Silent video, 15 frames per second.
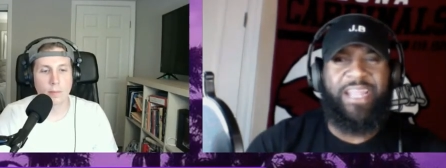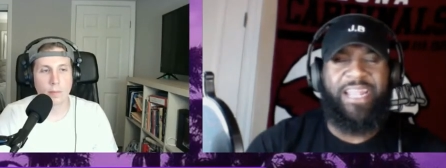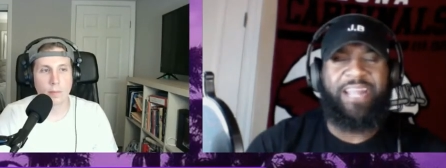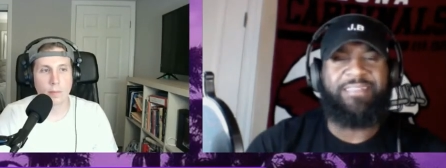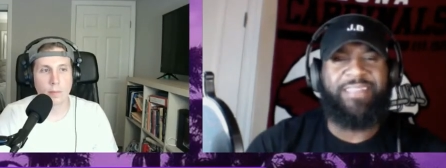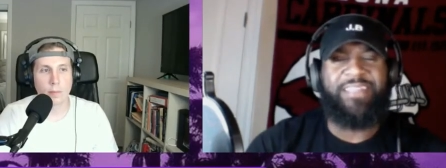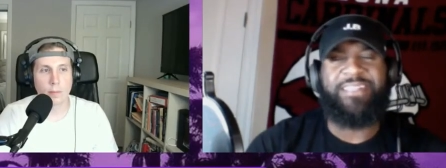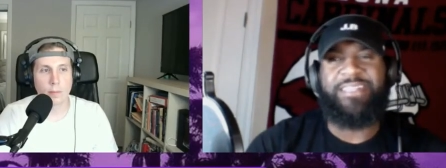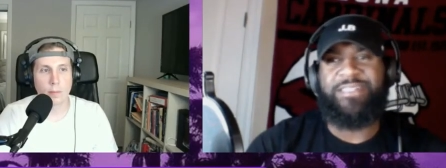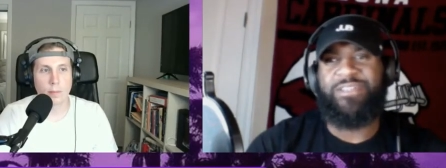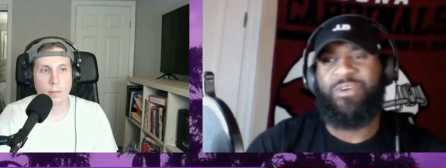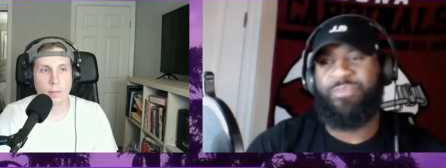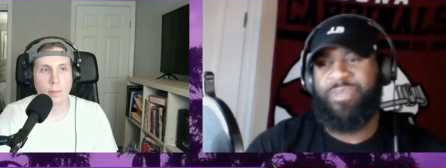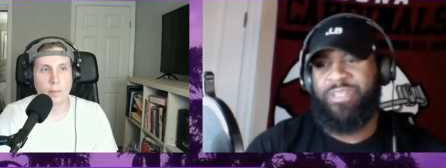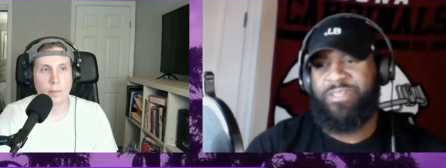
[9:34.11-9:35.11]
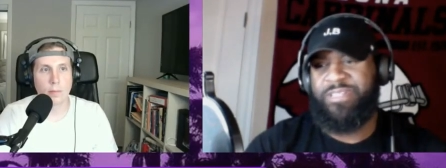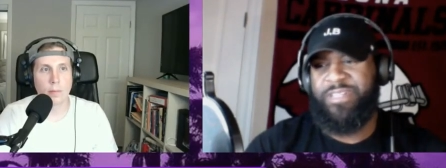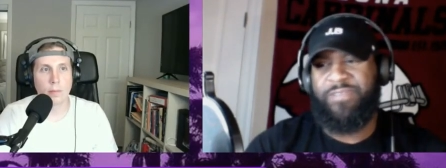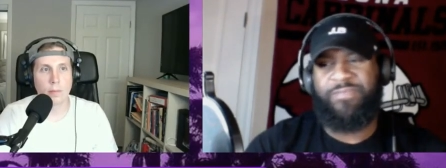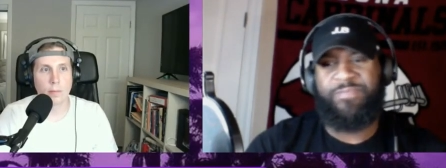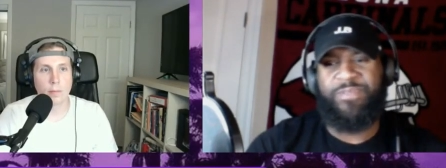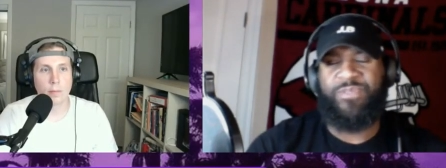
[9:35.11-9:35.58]
Speaker 1: And I think that's going to be the
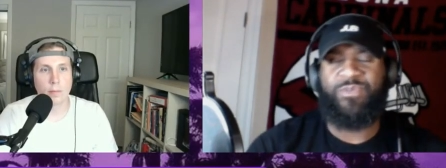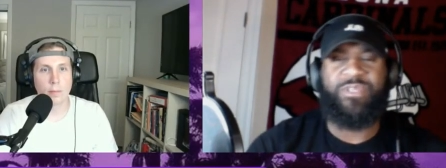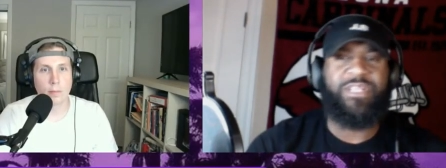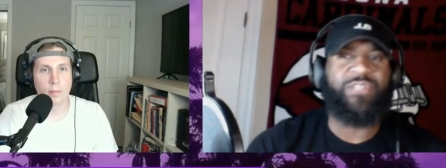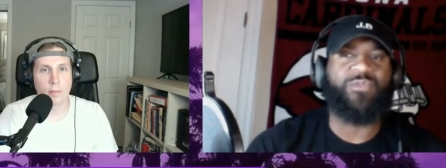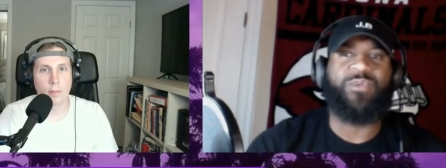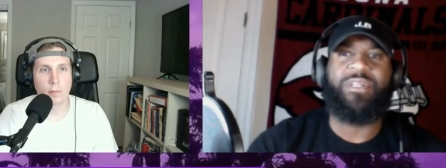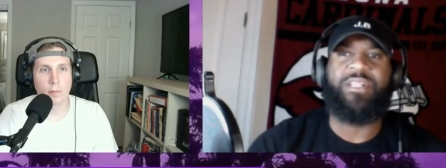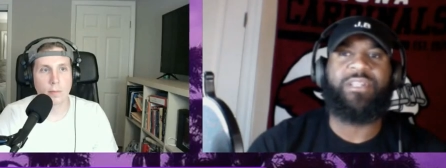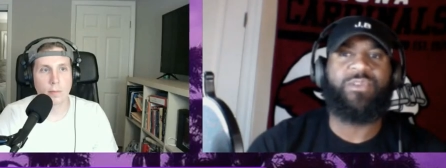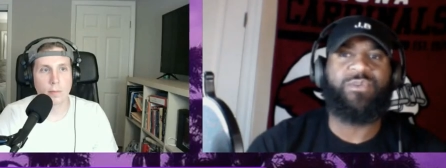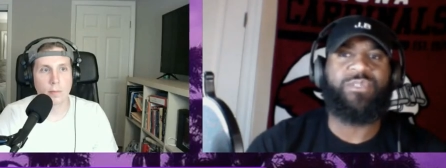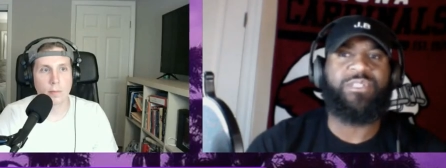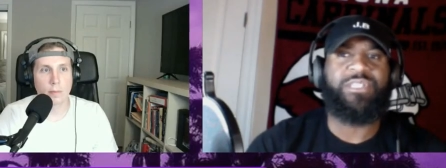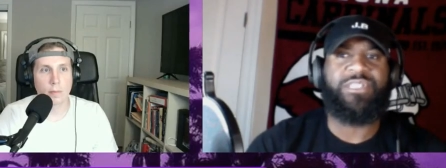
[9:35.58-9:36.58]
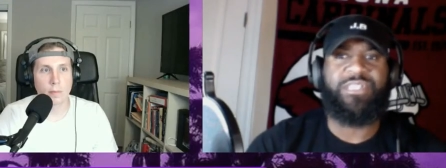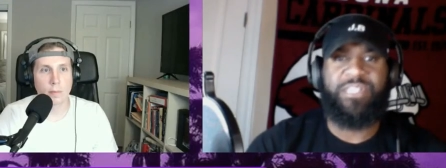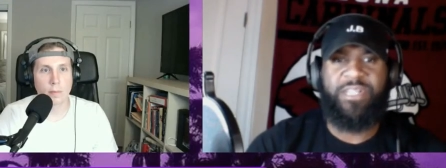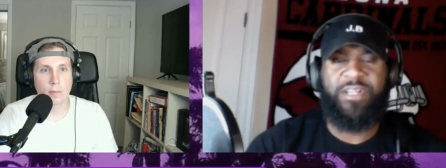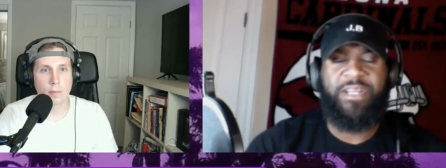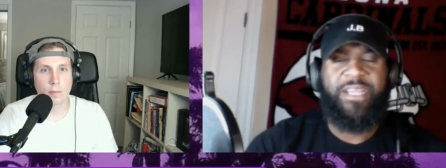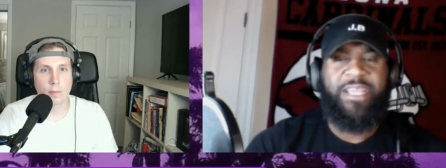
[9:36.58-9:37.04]
difference between winning and losing this
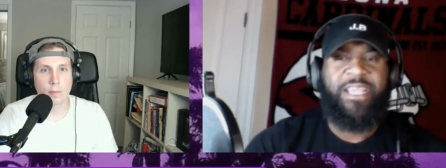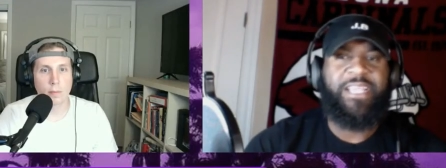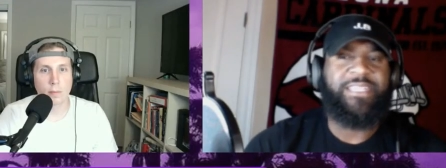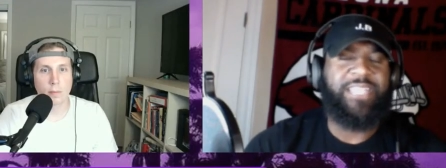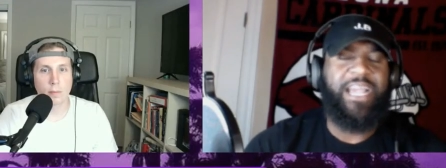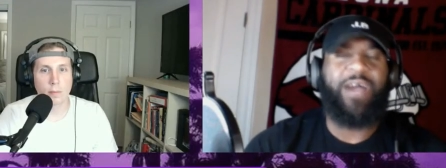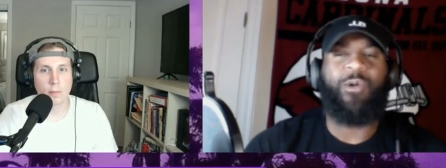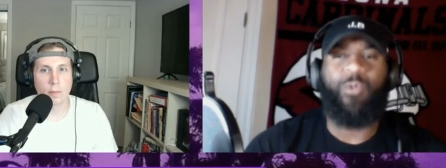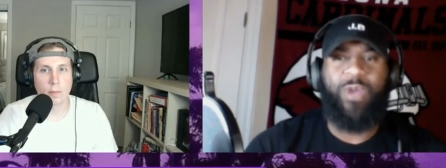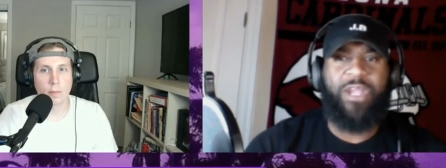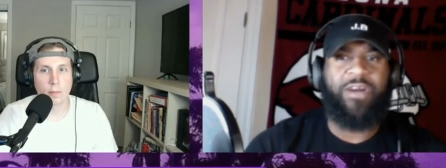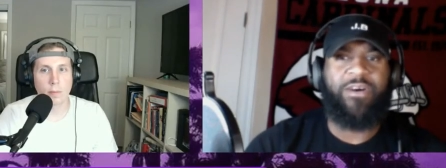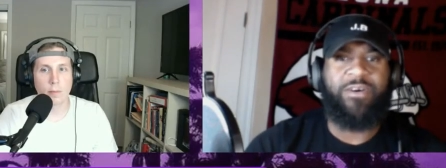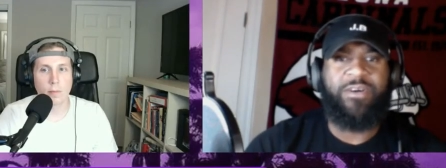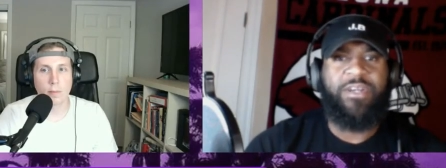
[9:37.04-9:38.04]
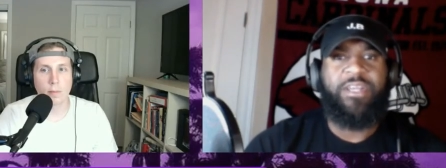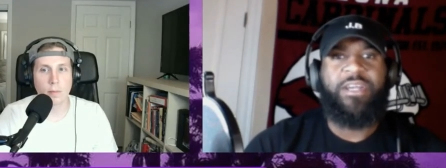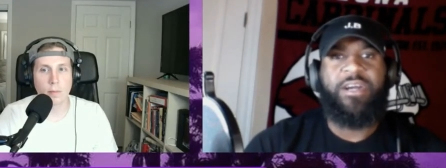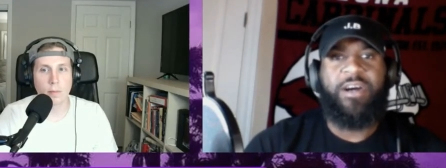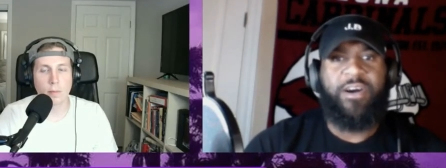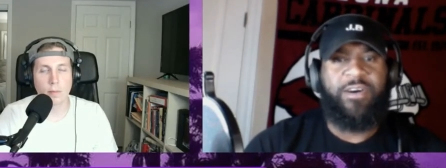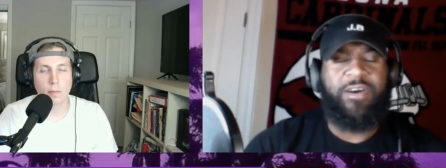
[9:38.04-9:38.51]
year is how well
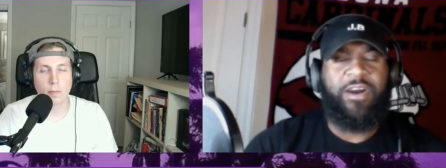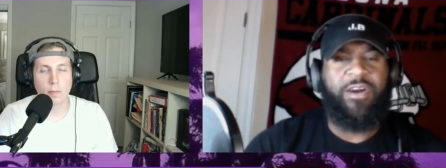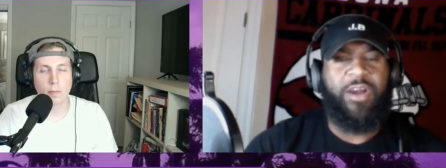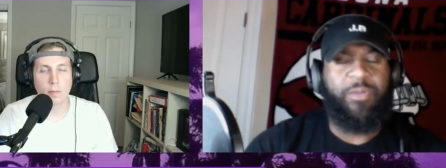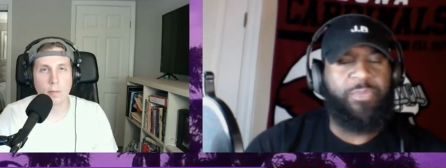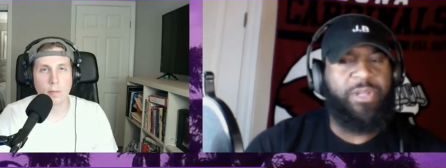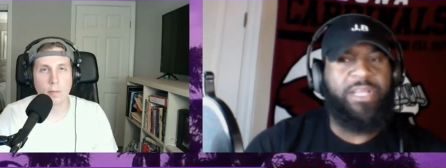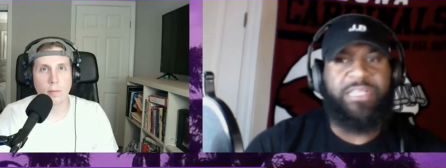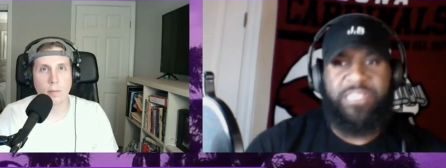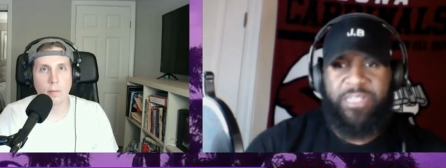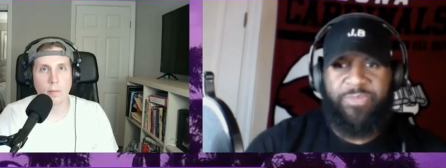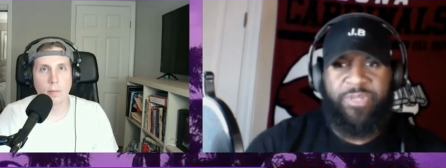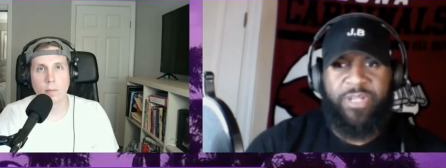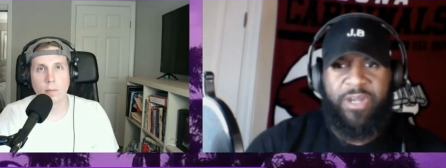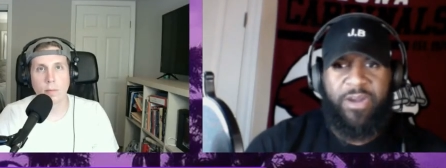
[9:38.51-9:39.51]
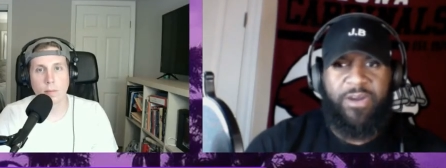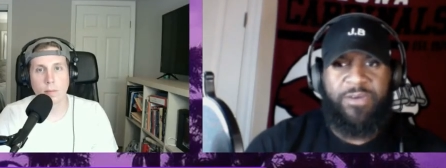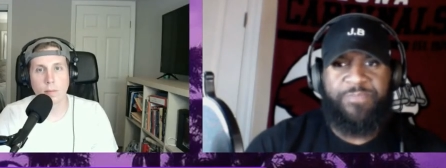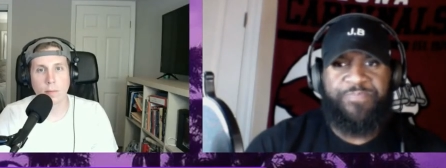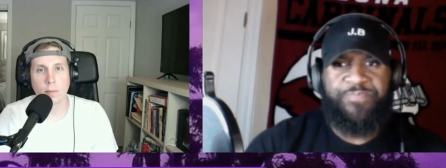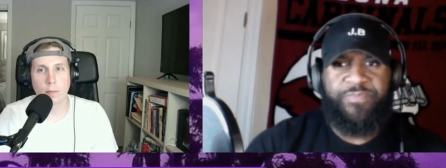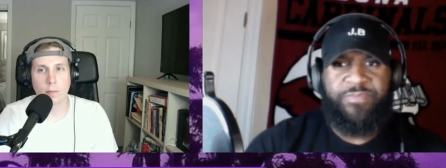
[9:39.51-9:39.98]
are, are our players going to be called
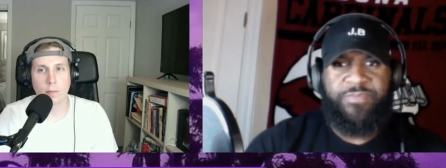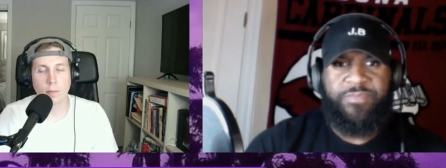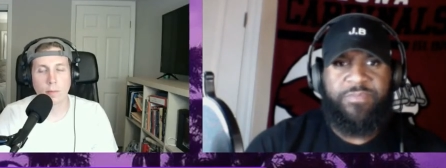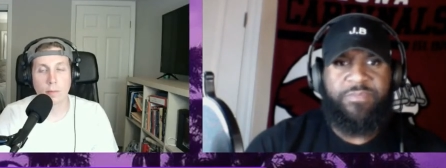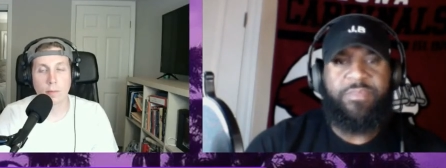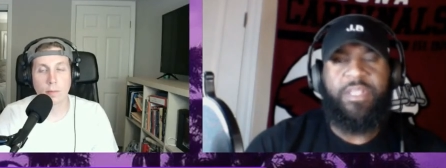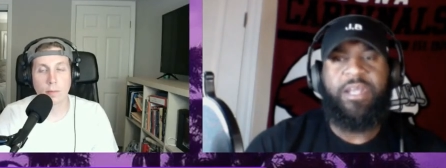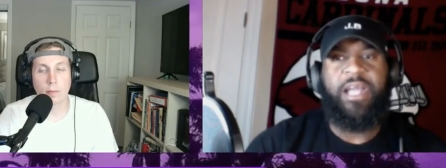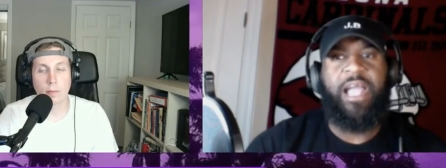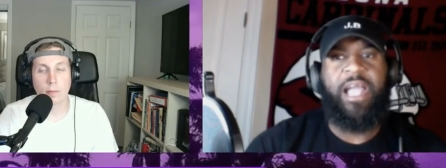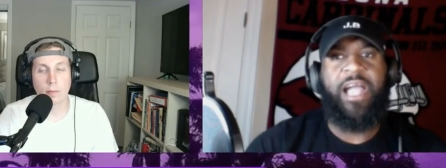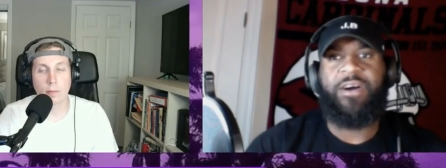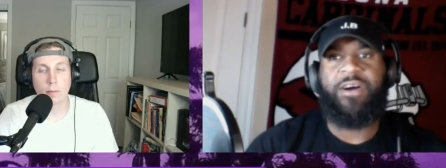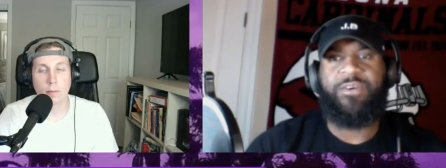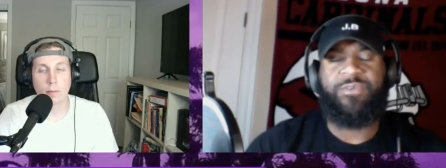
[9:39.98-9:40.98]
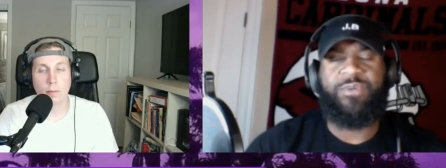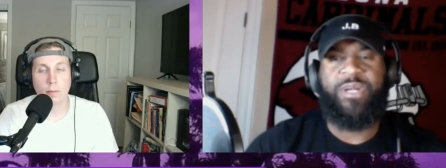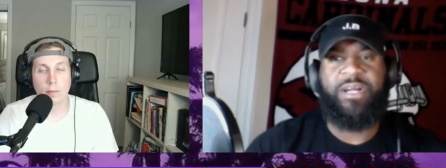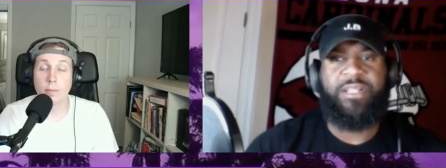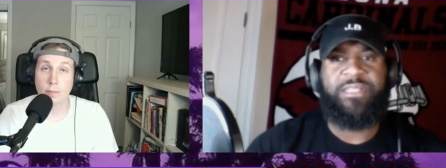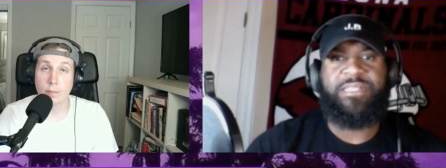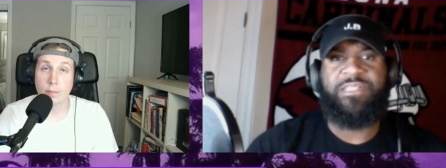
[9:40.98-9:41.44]
how
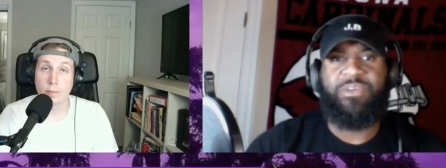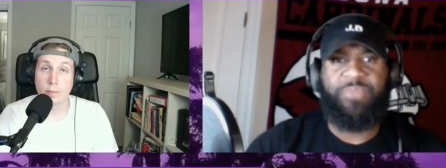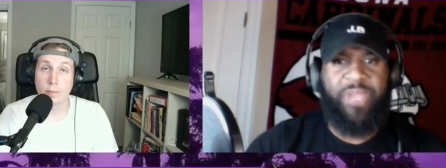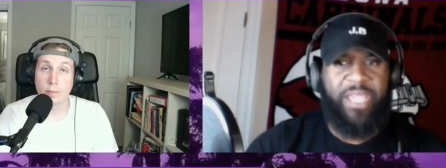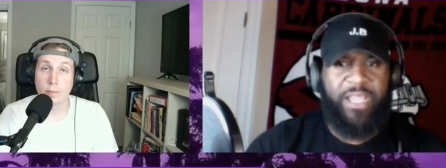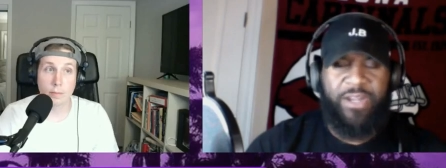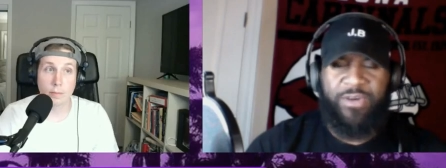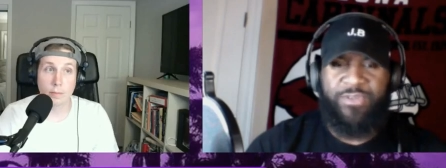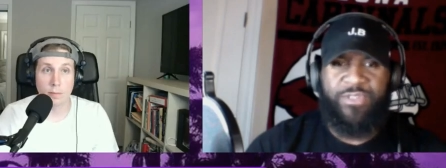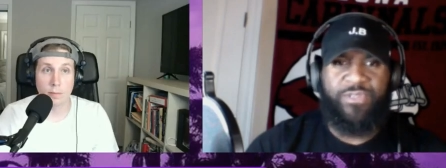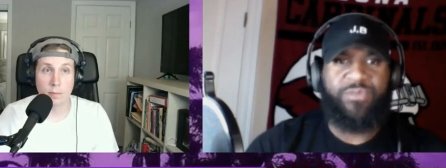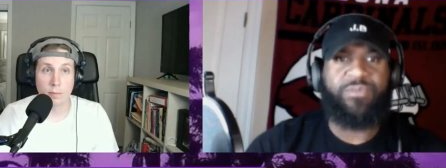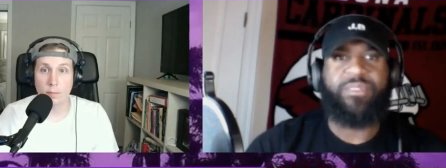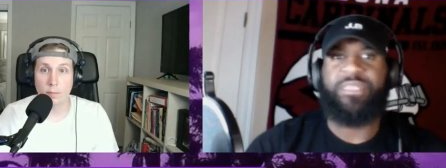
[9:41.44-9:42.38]
well is little man going to do?